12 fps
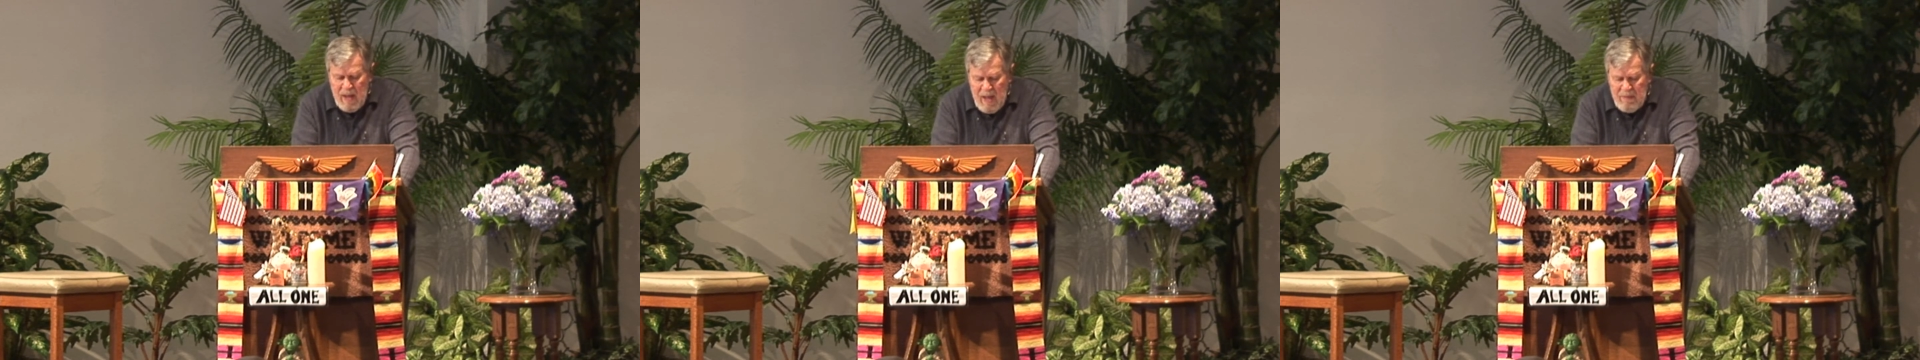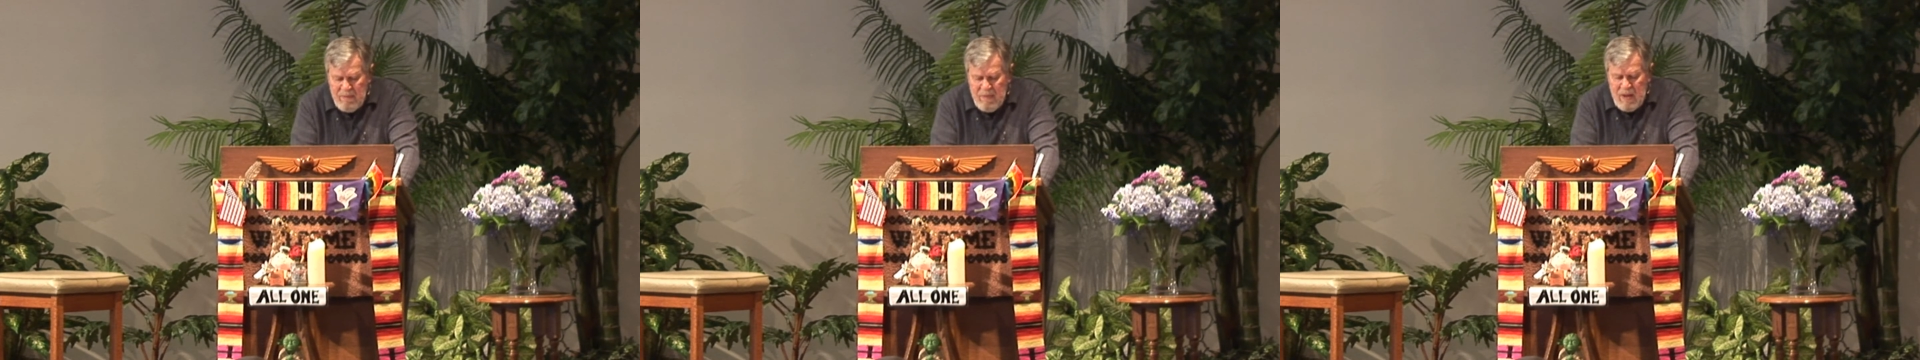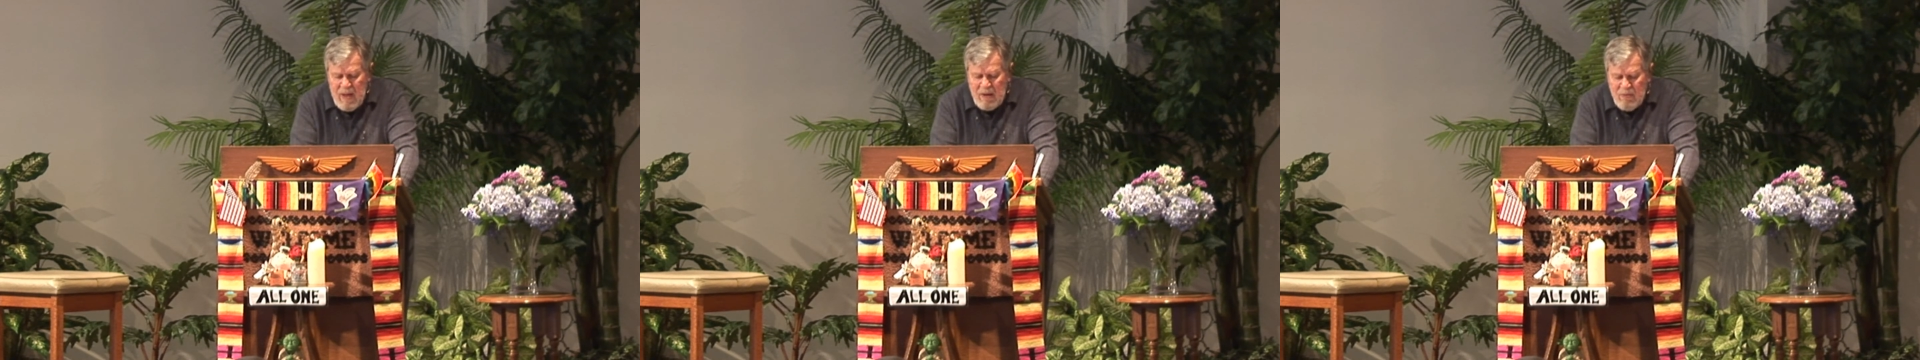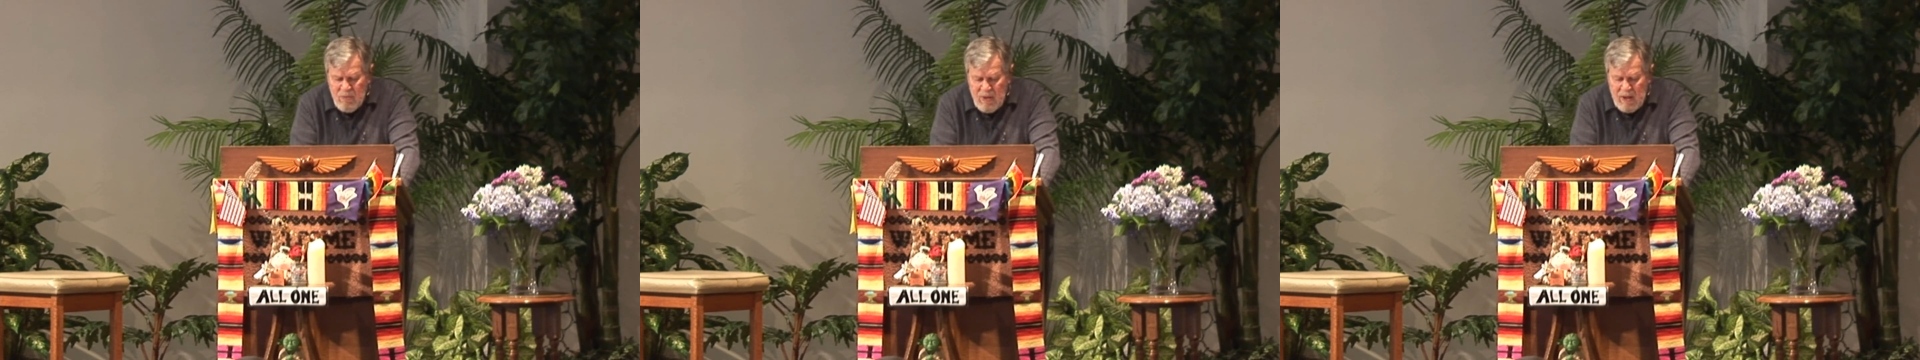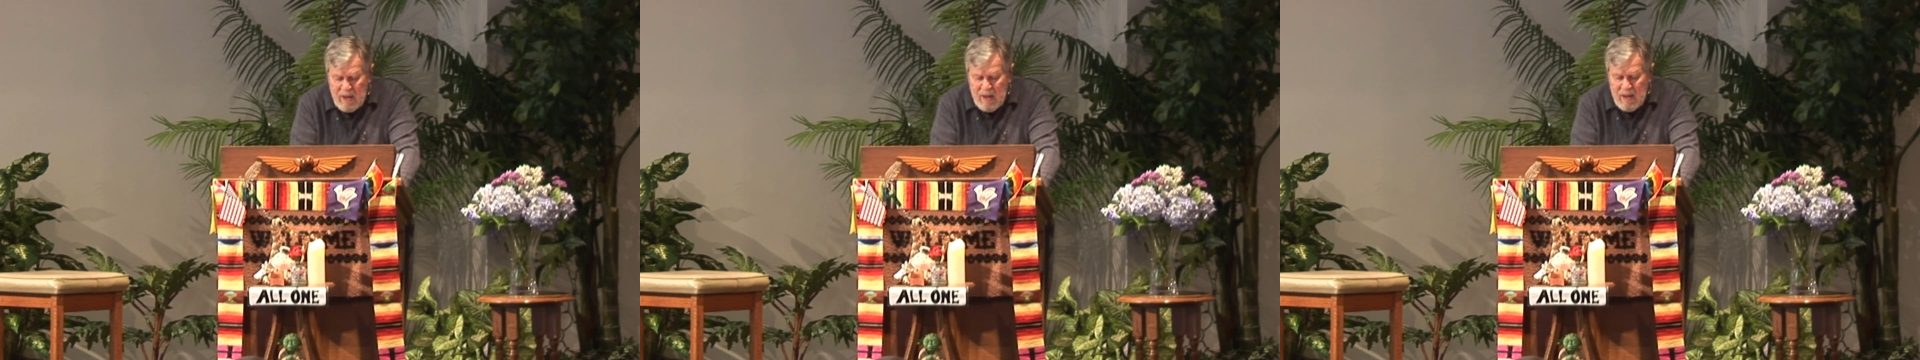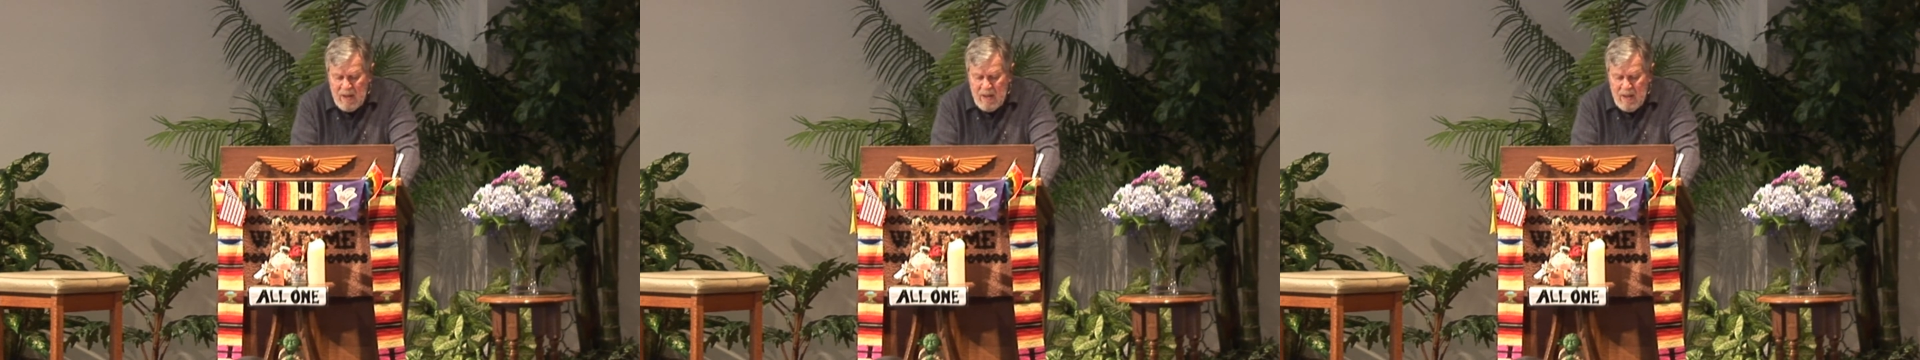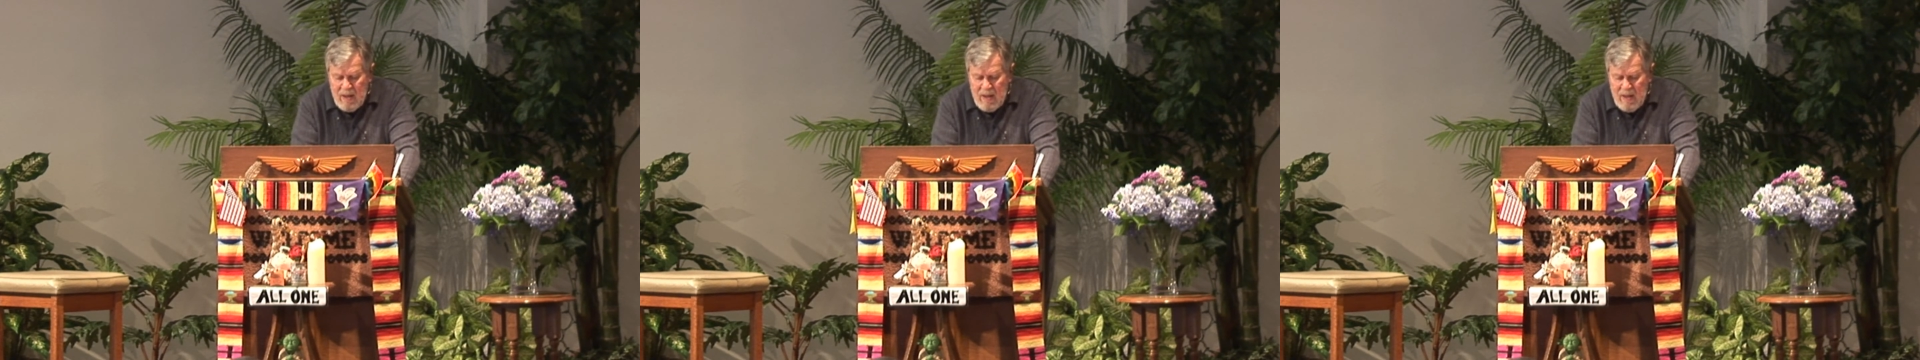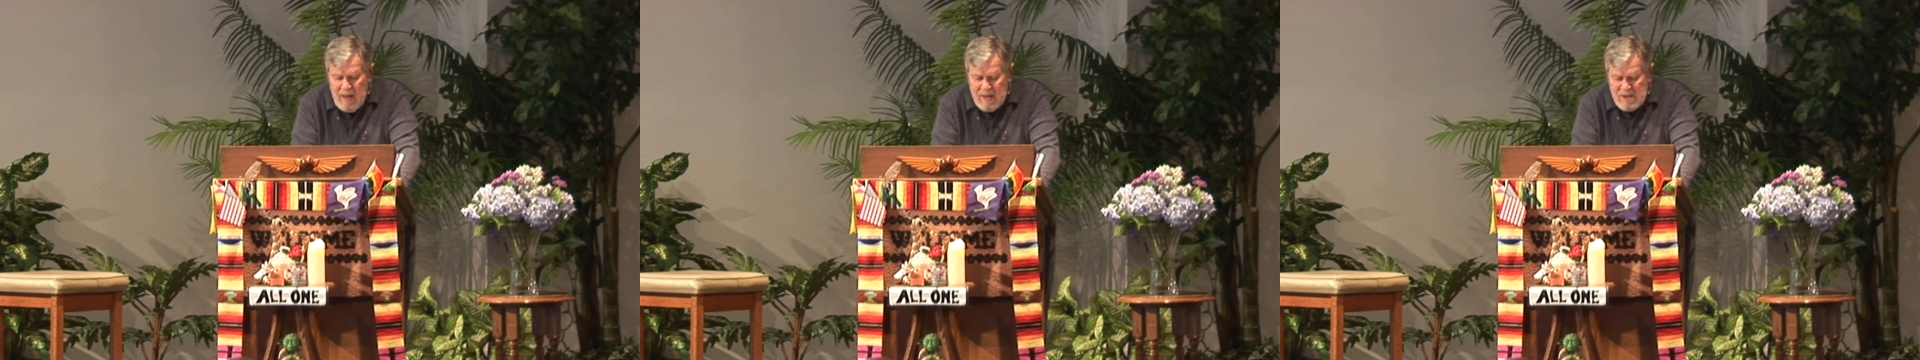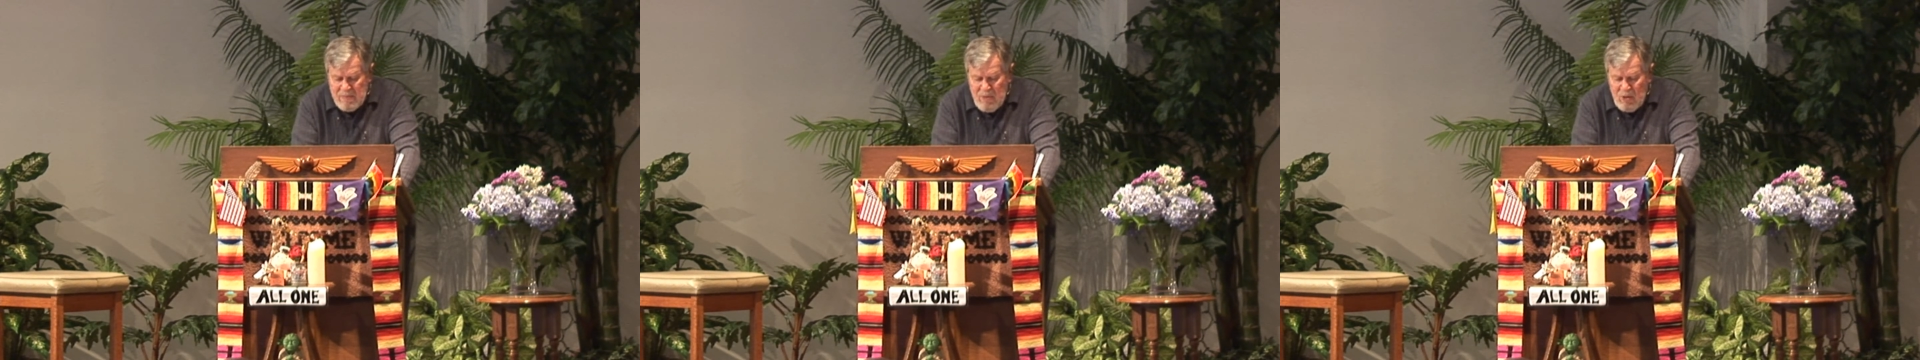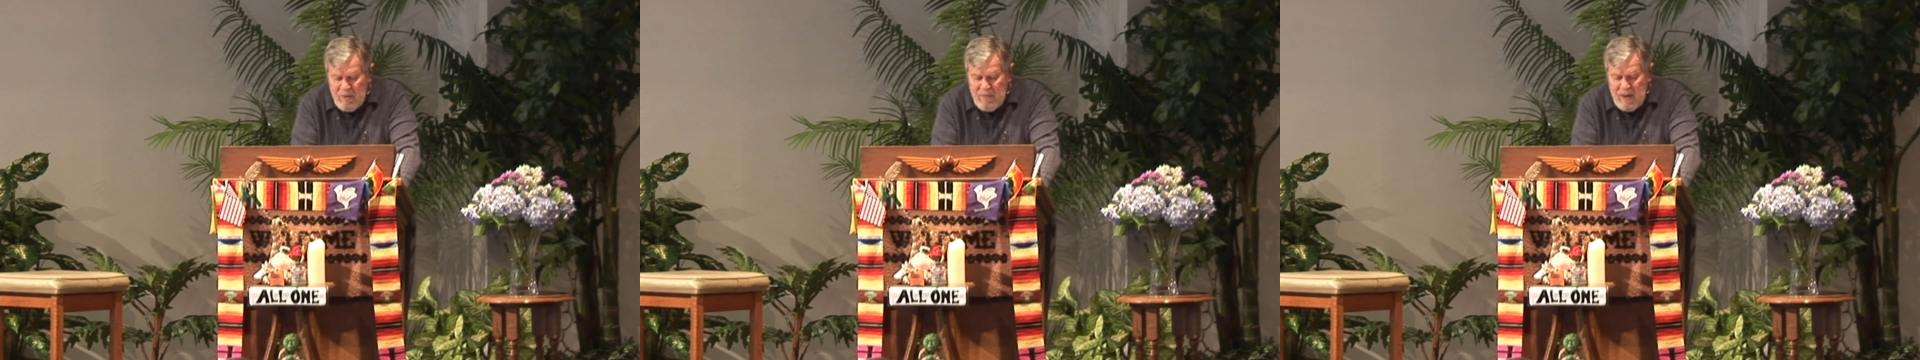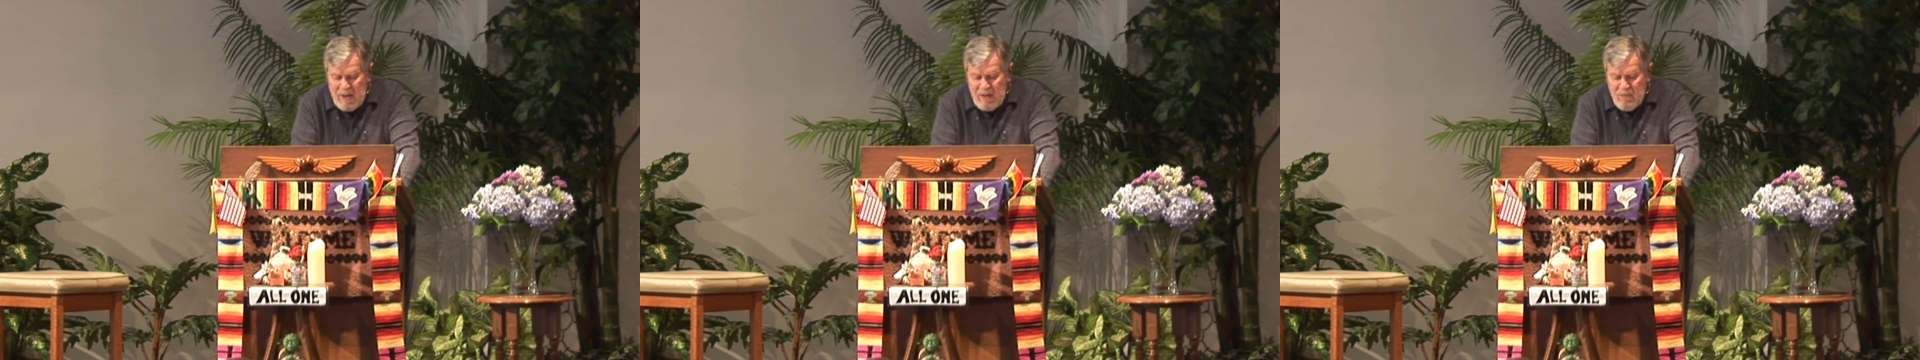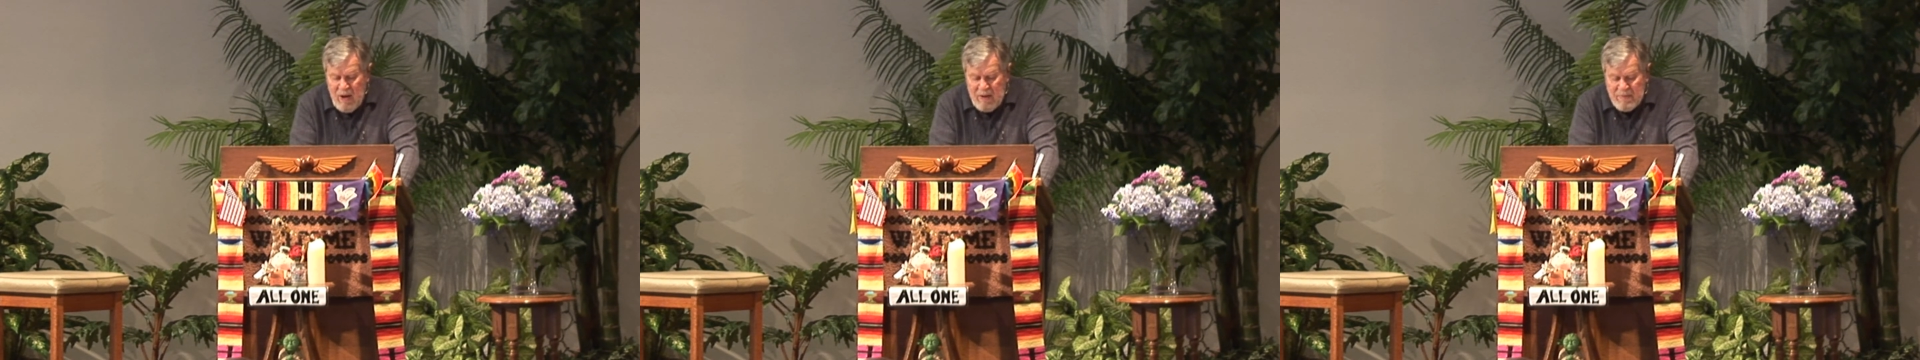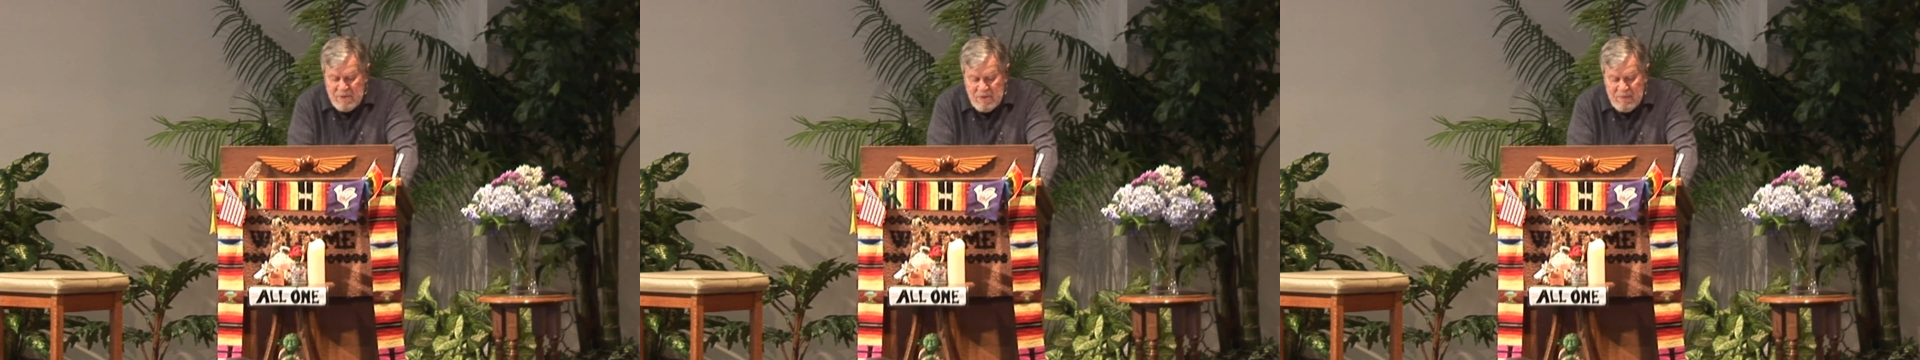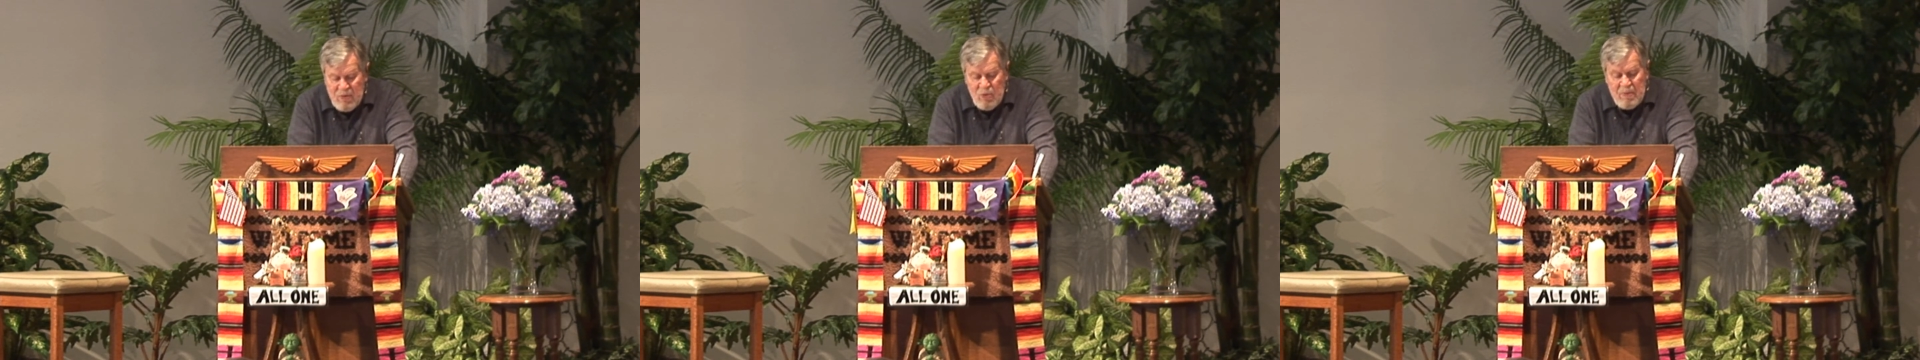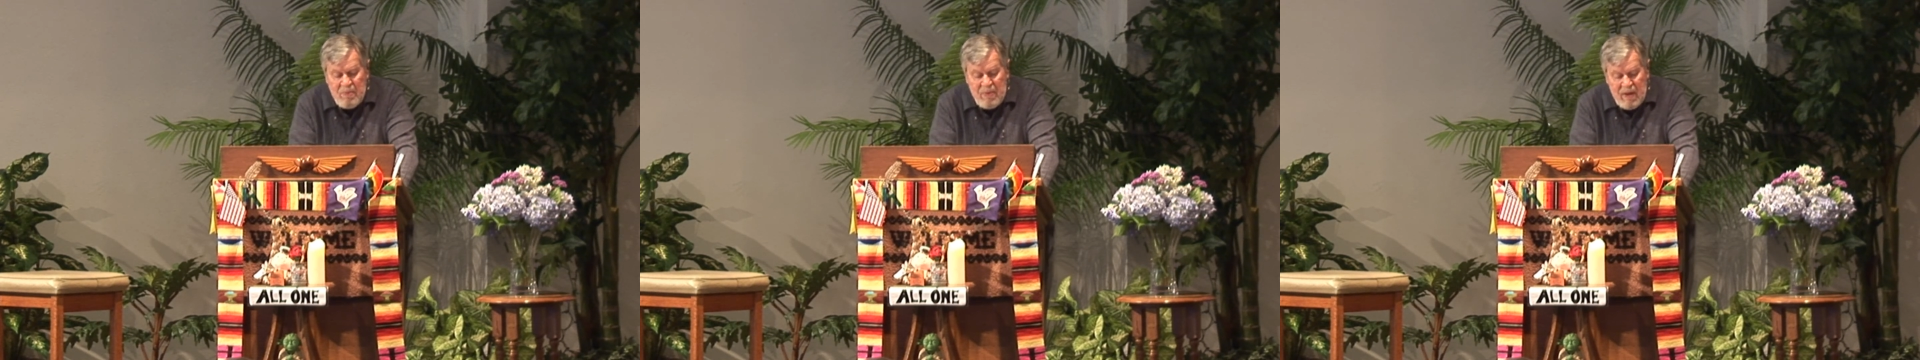envy and greed as the motivating drivers of human